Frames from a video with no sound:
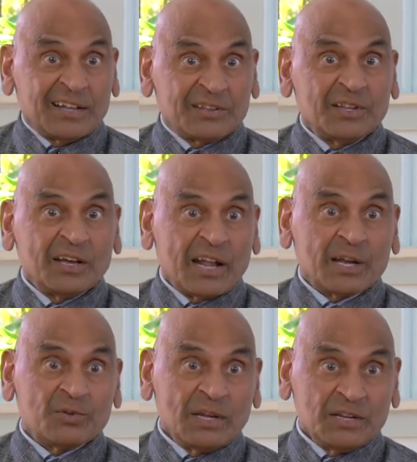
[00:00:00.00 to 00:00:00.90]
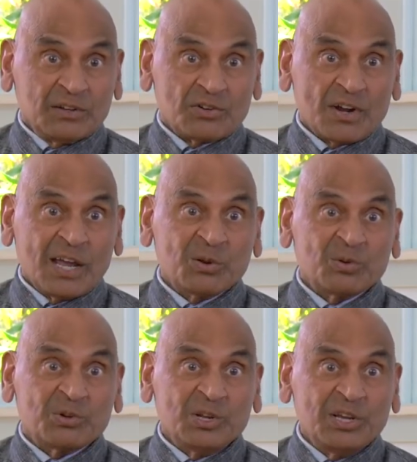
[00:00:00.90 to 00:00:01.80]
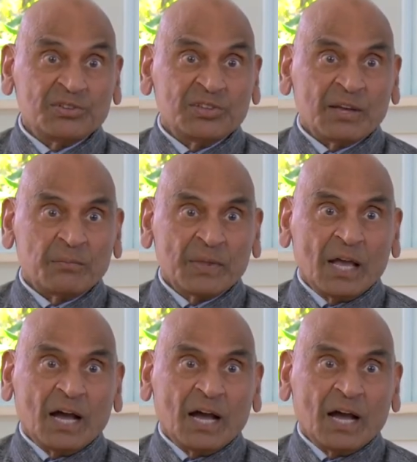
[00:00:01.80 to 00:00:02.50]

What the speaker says: They are actually trying to teach them